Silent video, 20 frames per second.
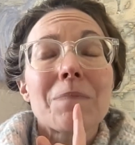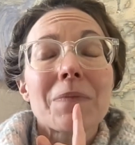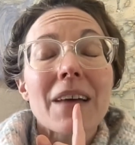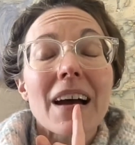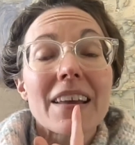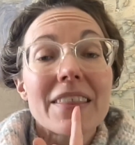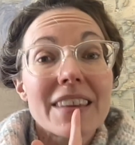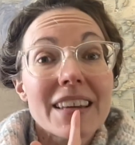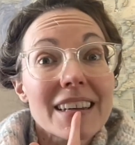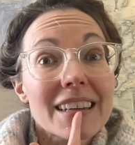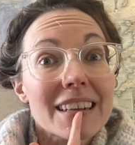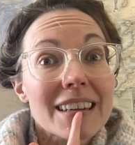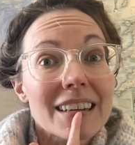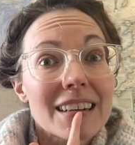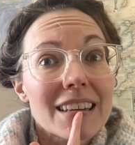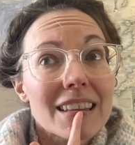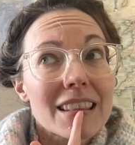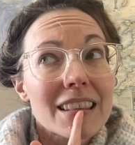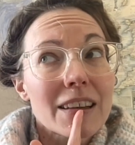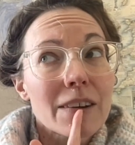I think,
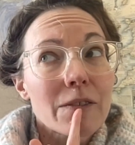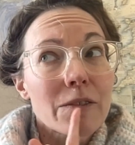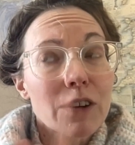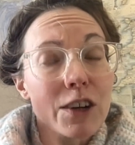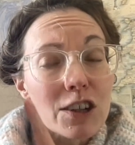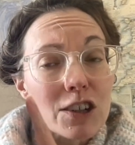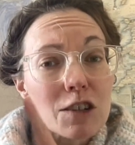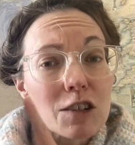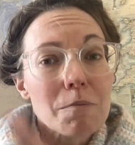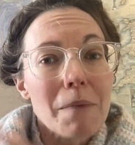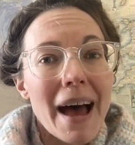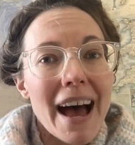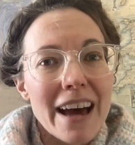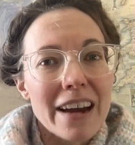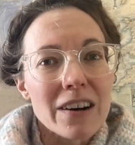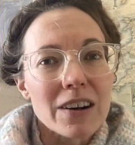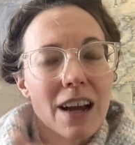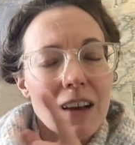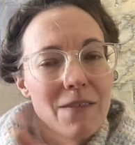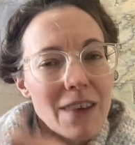the first
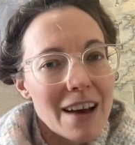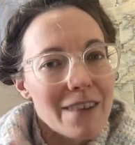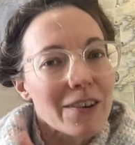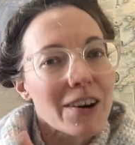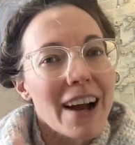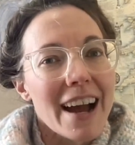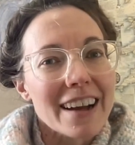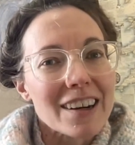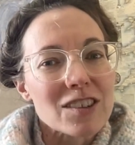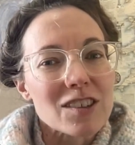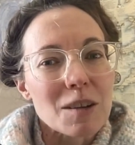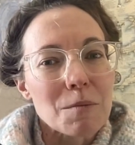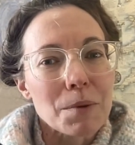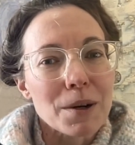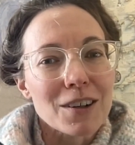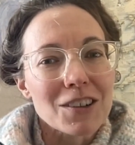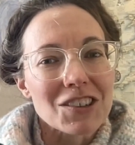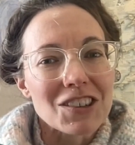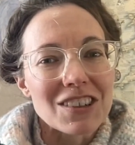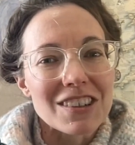pattern I've ever actually
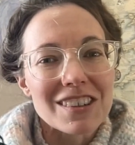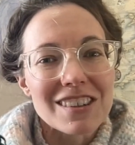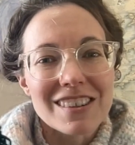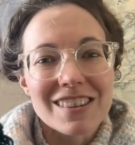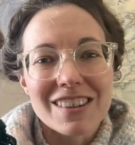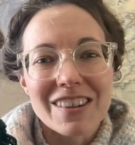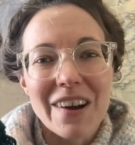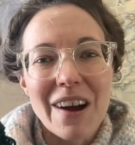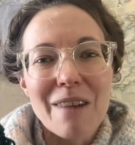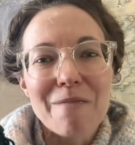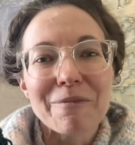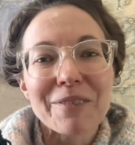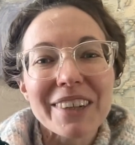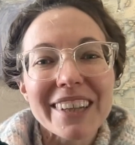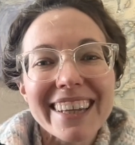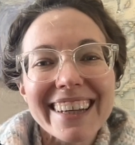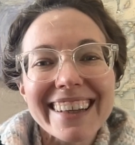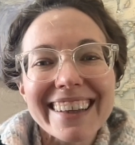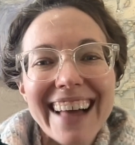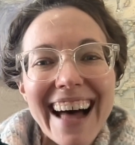purchased. So I'm
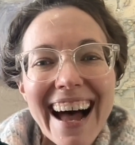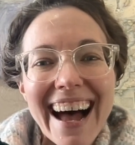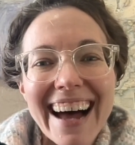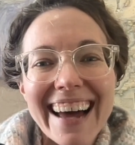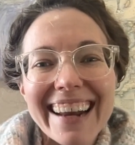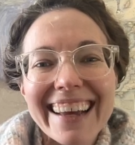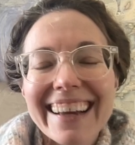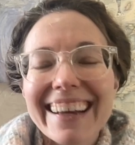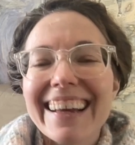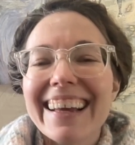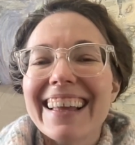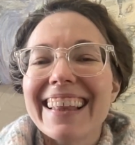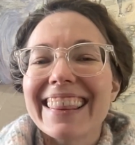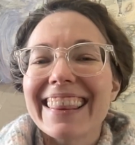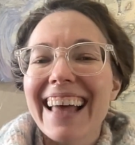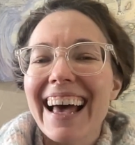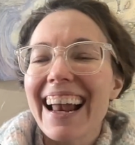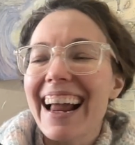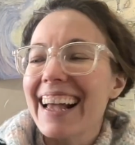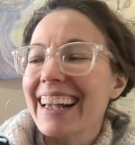really glad
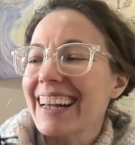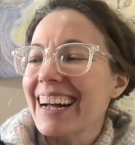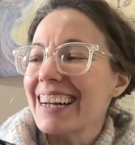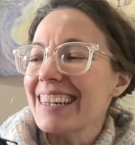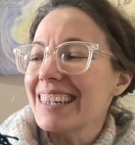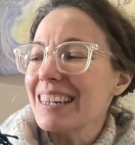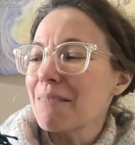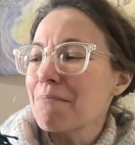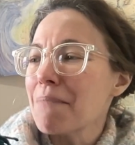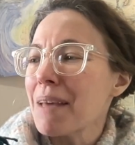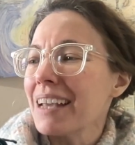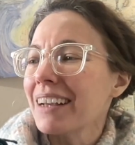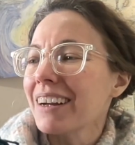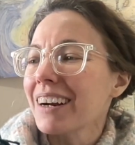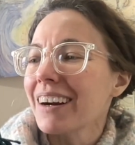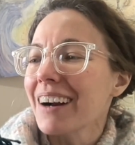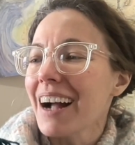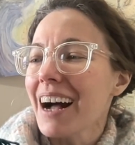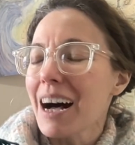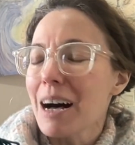that I got to make
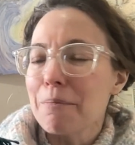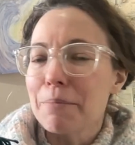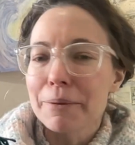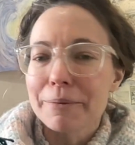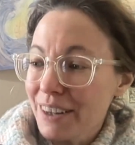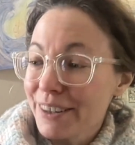her up.